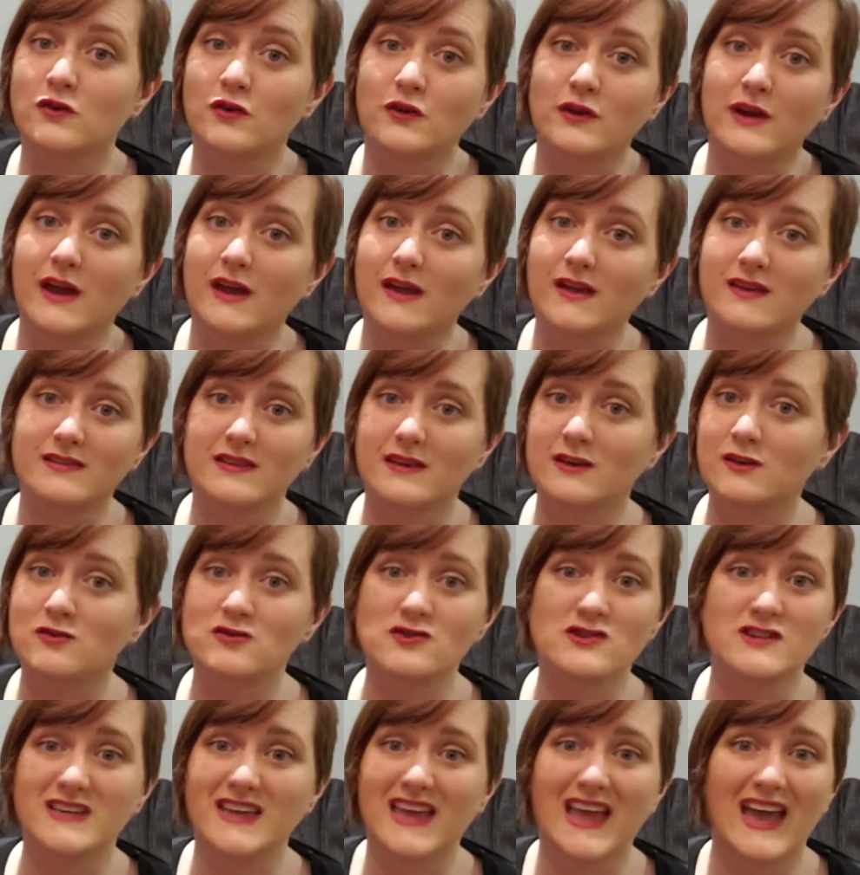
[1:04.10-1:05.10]
great because I
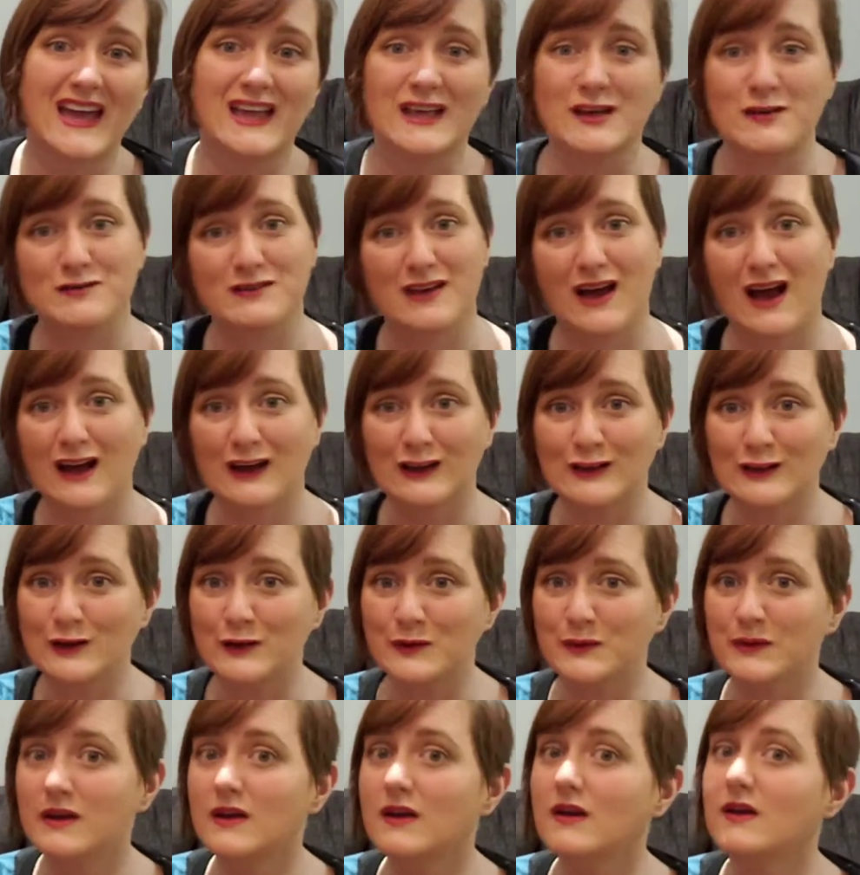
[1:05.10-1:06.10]
usually can't use hot
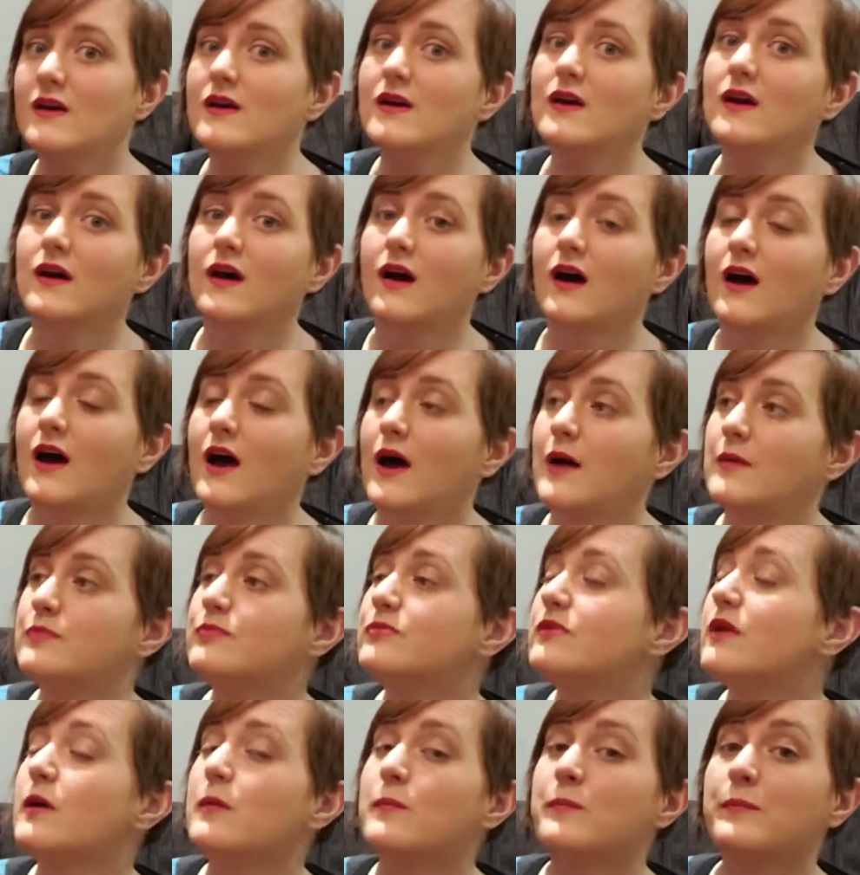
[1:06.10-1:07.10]
glue.
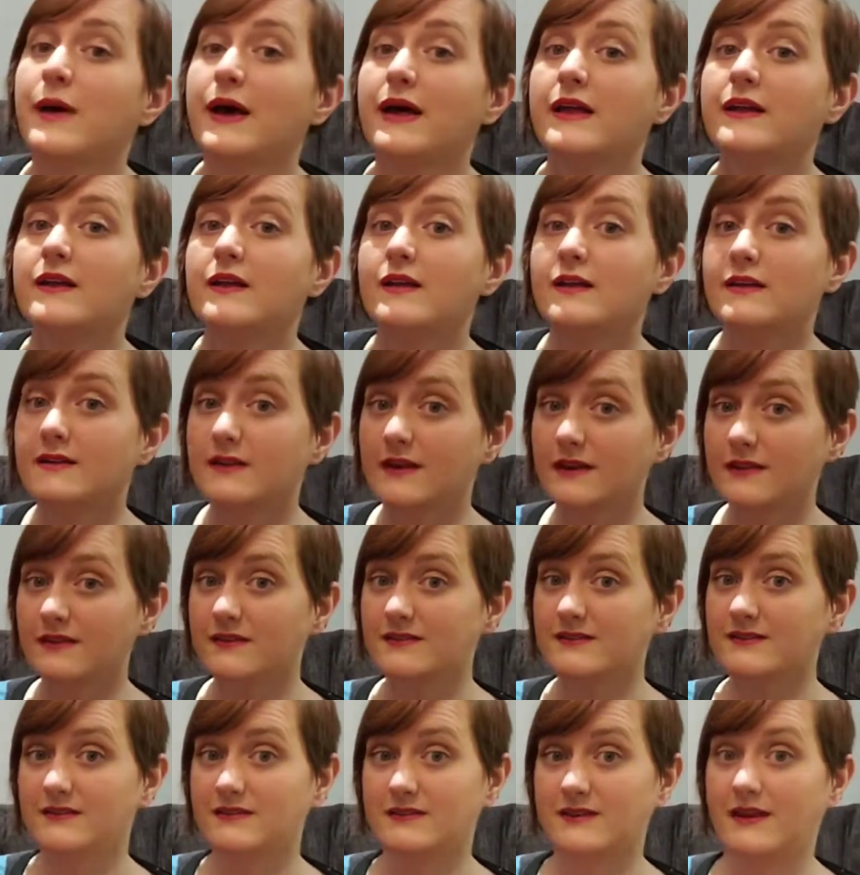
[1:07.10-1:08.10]
But
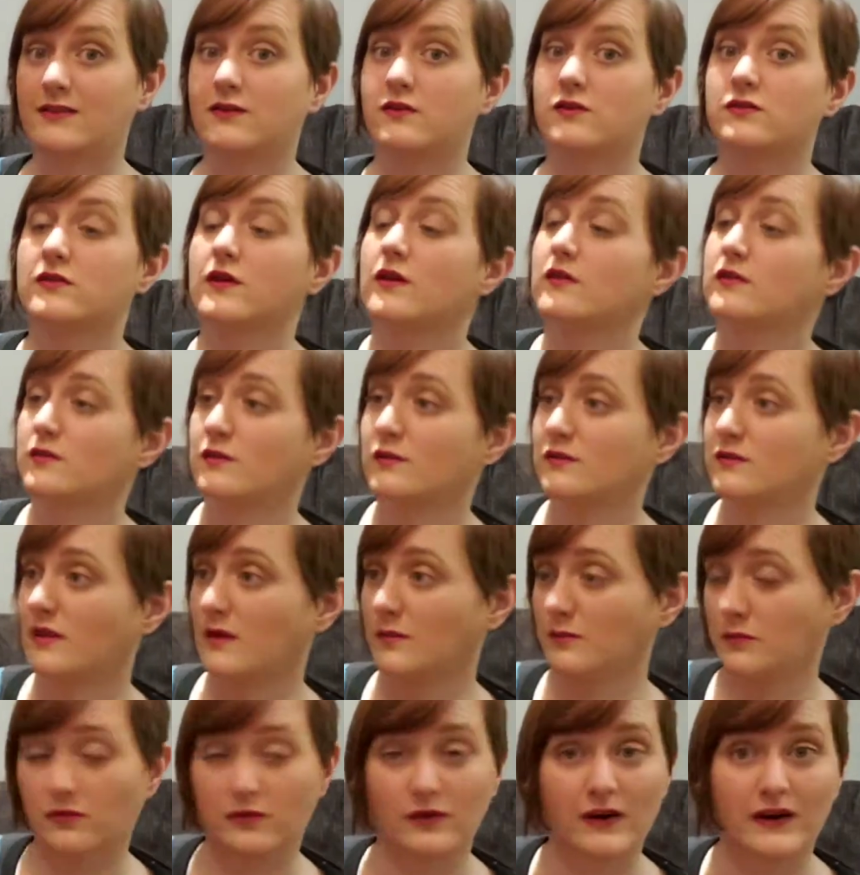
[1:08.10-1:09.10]
needless to say, there's also
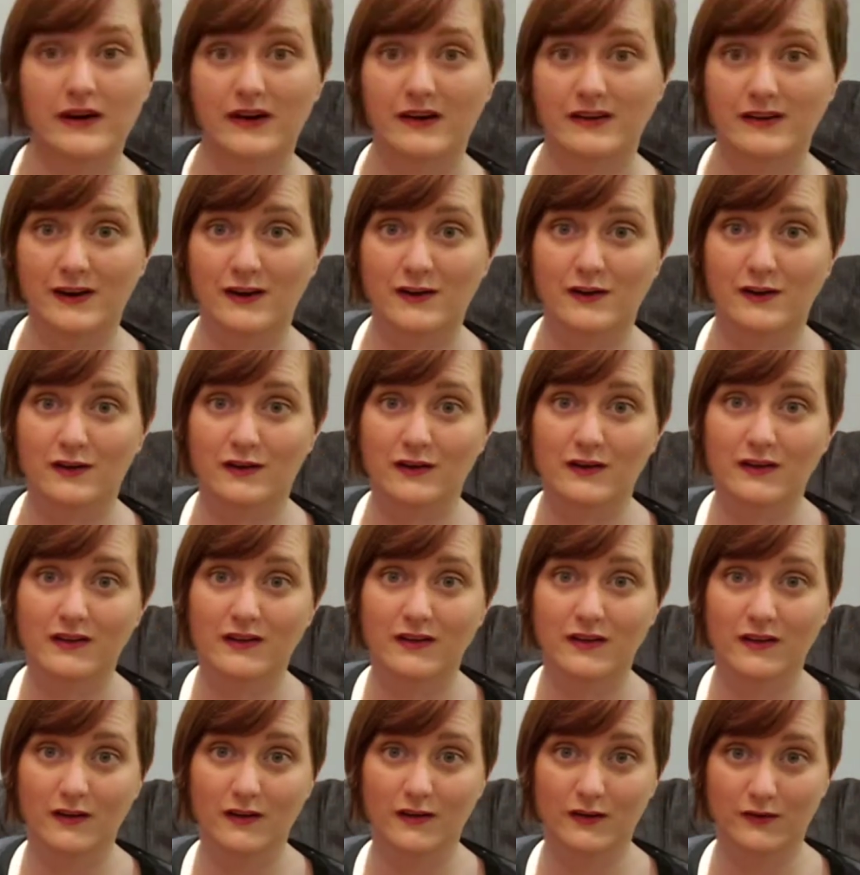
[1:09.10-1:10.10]
some thread on here
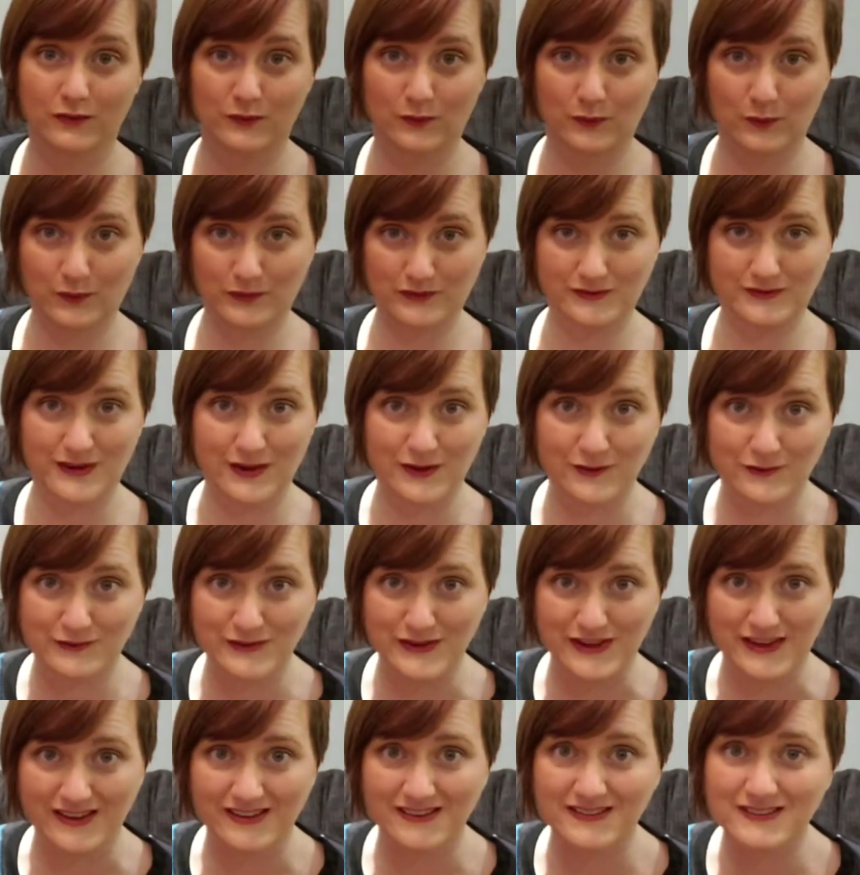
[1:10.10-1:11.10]
for
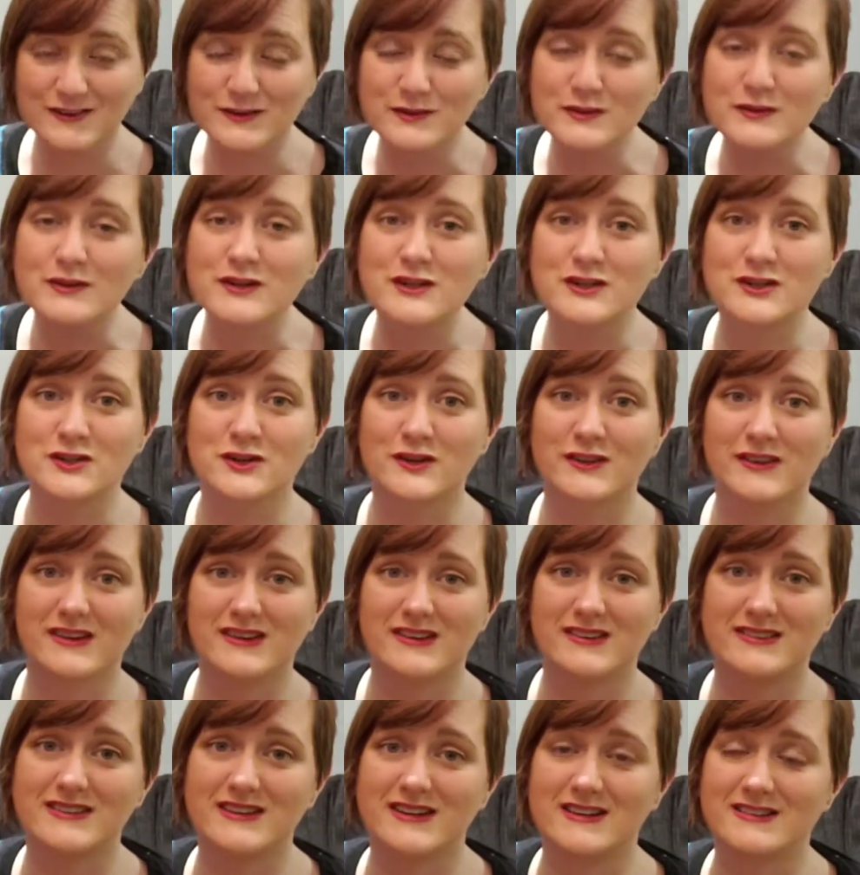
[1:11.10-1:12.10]
safety to ensure that
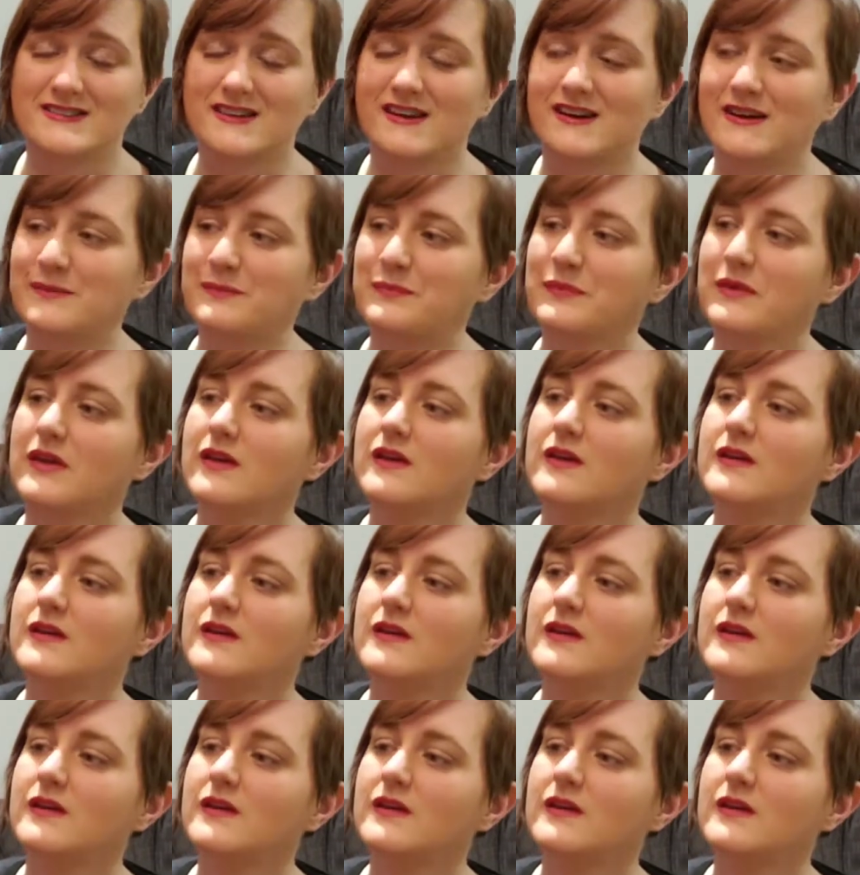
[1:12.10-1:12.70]
it stays on.